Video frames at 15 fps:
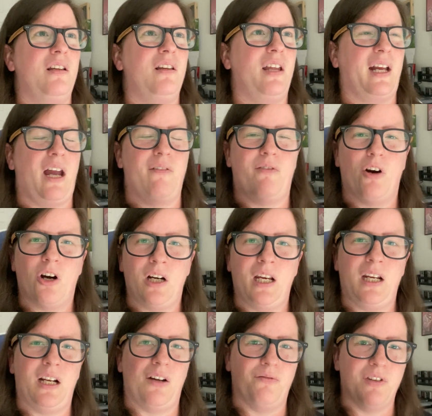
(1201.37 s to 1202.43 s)
like, I've heard
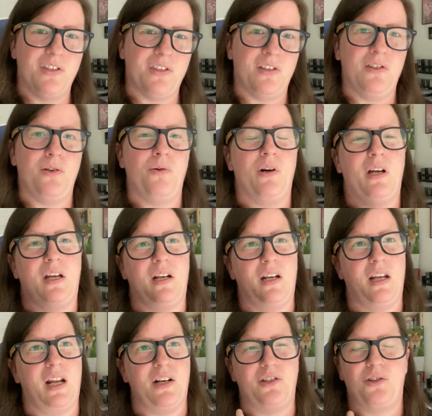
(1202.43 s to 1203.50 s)
it and I've listened to it,
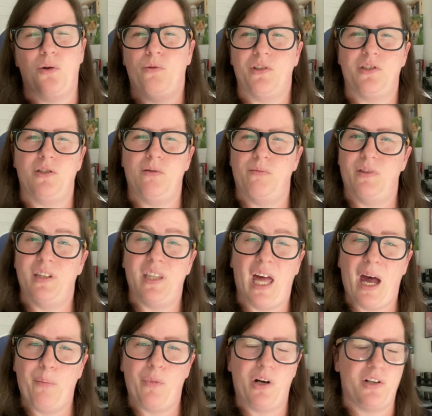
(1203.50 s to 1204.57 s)
and I just don't listen to them
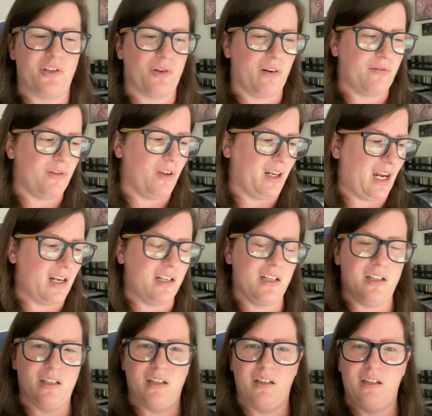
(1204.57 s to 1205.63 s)
that much. So I feel like I
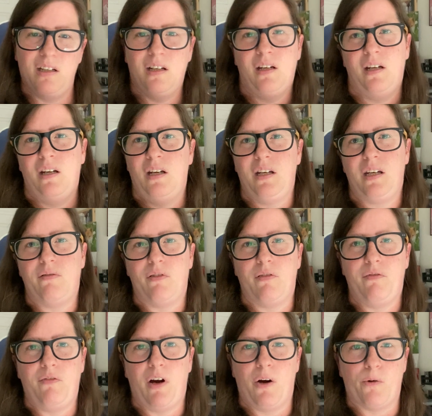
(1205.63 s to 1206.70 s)
need to give a
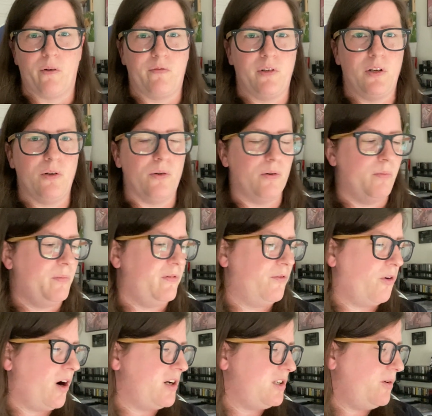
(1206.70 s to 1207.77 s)
fair review
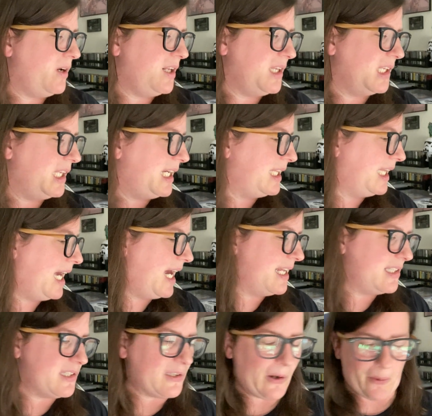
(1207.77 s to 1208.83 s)
before I do anything like
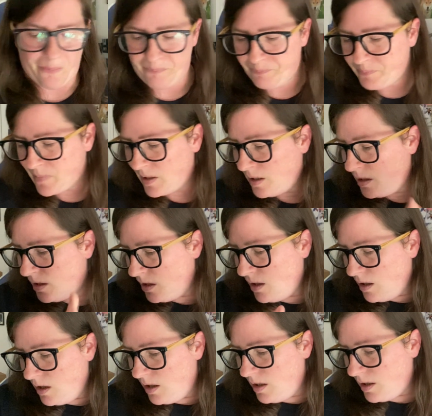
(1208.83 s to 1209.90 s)
that. So
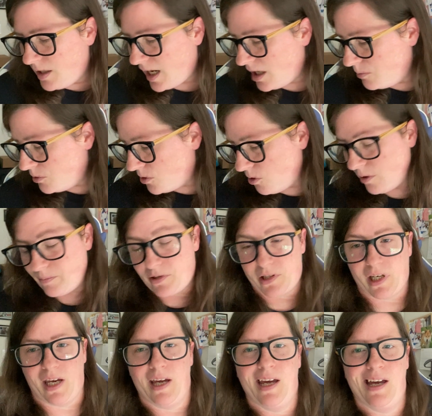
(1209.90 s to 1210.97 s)
Cannibal
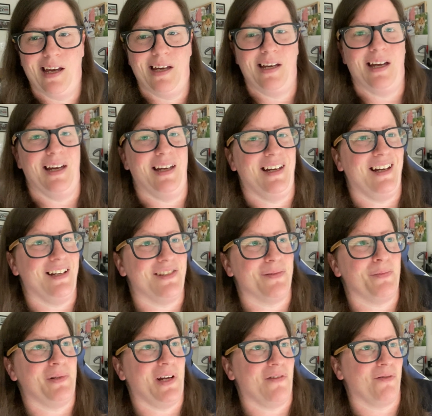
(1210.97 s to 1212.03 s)
Corpse, it's
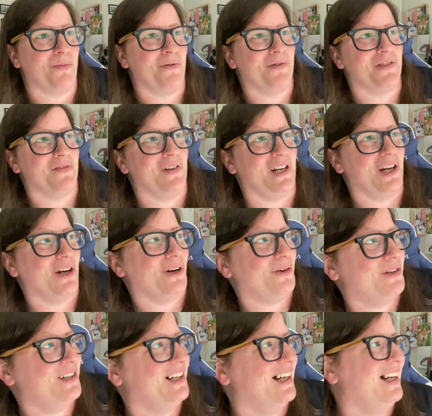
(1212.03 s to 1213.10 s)
been everyone's
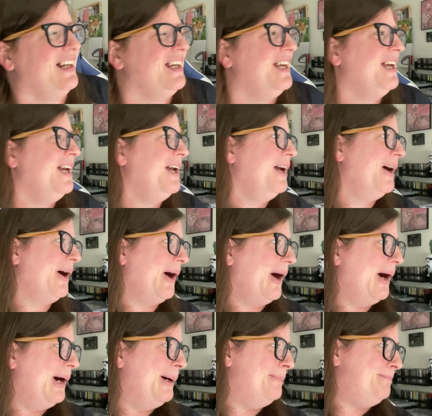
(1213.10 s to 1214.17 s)
video.
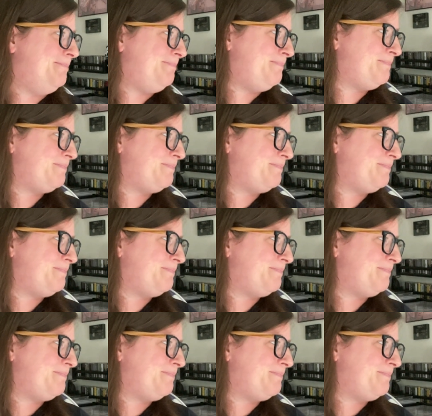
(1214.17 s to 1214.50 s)
And